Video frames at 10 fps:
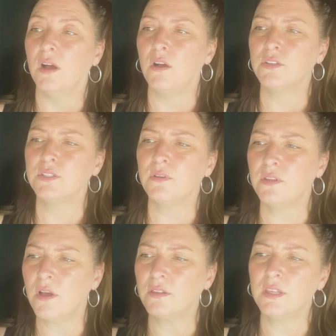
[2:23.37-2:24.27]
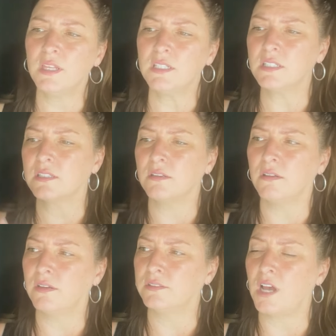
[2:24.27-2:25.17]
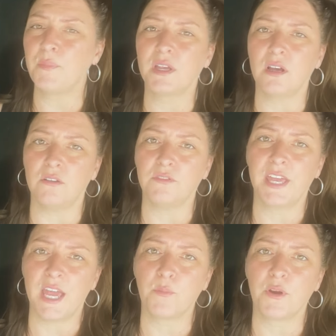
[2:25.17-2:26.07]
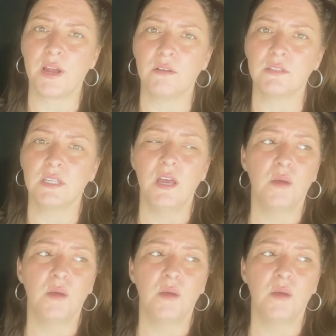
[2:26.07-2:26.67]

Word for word: Also, along this topic of campgrounds,